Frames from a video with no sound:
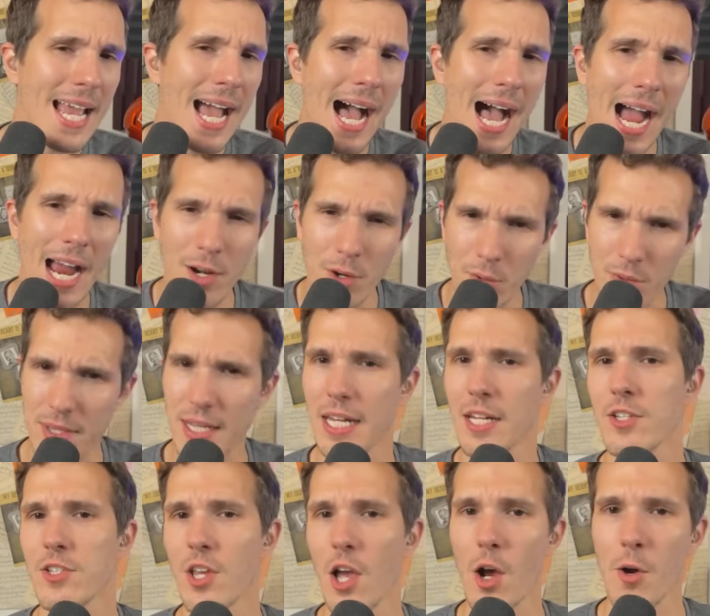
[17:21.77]
I don't think
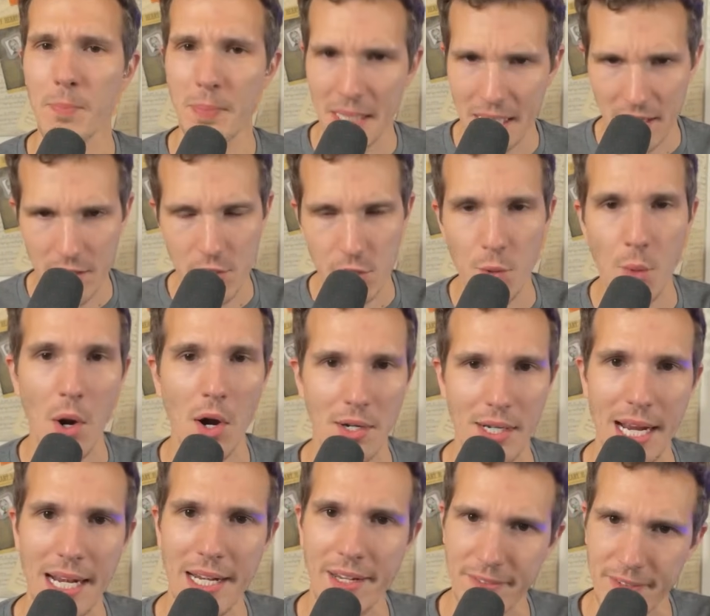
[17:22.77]
so, because you are
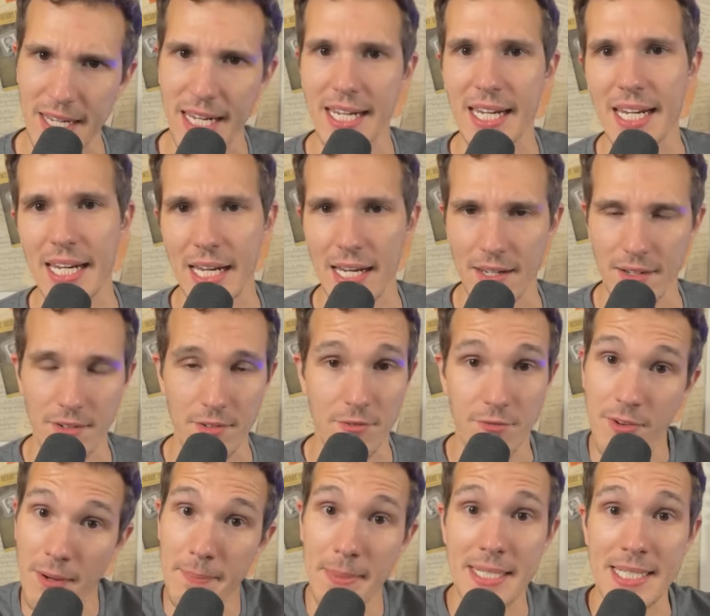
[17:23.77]
kind of kicking it
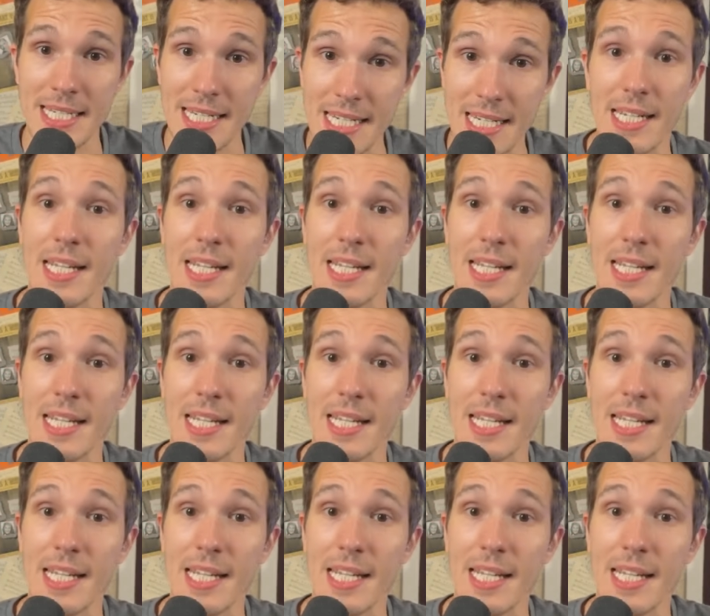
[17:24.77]
from a tee.